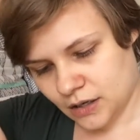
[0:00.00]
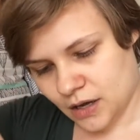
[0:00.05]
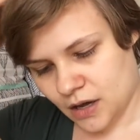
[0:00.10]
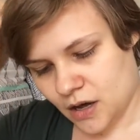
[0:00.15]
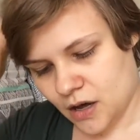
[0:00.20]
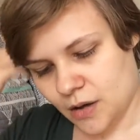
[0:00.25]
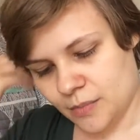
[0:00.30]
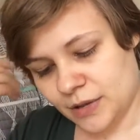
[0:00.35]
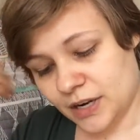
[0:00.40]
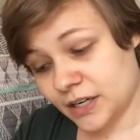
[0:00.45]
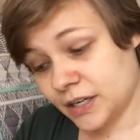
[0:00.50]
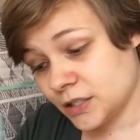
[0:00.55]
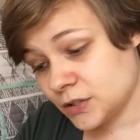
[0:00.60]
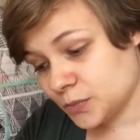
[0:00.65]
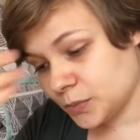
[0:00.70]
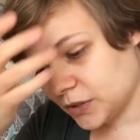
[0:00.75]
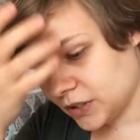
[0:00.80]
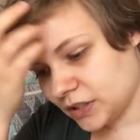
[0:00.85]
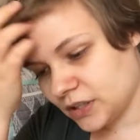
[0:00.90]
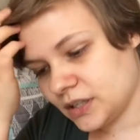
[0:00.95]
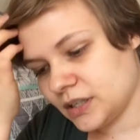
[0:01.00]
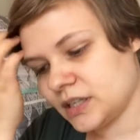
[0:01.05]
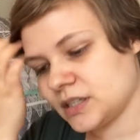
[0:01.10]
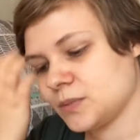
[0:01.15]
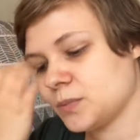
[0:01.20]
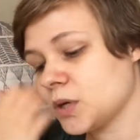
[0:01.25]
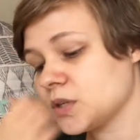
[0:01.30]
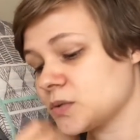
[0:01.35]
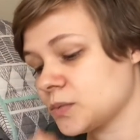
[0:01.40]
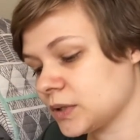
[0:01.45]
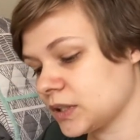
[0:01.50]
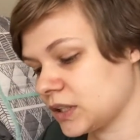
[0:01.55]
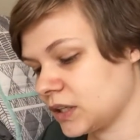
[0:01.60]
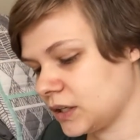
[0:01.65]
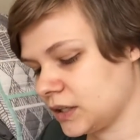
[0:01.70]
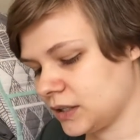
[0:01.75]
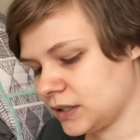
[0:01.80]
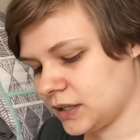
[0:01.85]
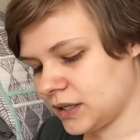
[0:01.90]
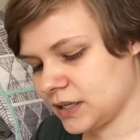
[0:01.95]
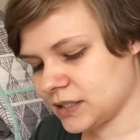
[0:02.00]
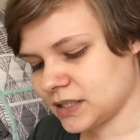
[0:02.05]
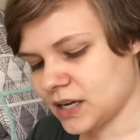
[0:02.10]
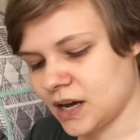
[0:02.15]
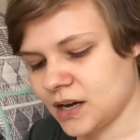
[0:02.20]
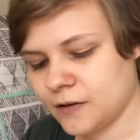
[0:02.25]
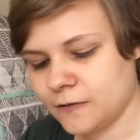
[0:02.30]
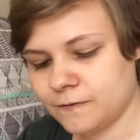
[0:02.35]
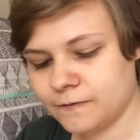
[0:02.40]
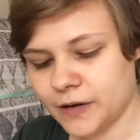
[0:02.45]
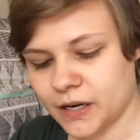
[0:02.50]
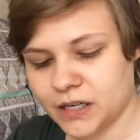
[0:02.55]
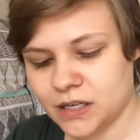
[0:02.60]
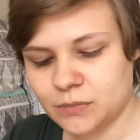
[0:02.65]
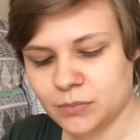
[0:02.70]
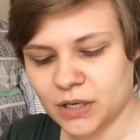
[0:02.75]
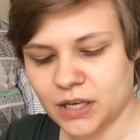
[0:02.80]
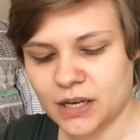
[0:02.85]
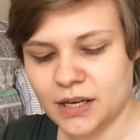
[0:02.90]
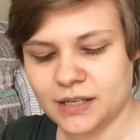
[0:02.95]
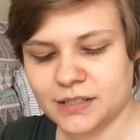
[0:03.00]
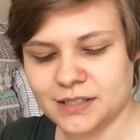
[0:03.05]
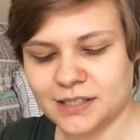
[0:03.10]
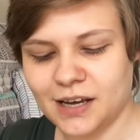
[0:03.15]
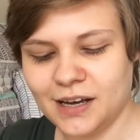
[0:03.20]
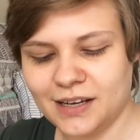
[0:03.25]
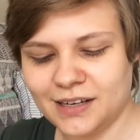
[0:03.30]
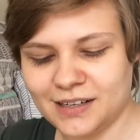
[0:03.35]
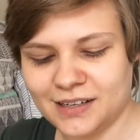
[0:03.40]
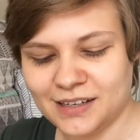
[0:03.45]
And it is really good. It smells really good, and it's kind of funny because,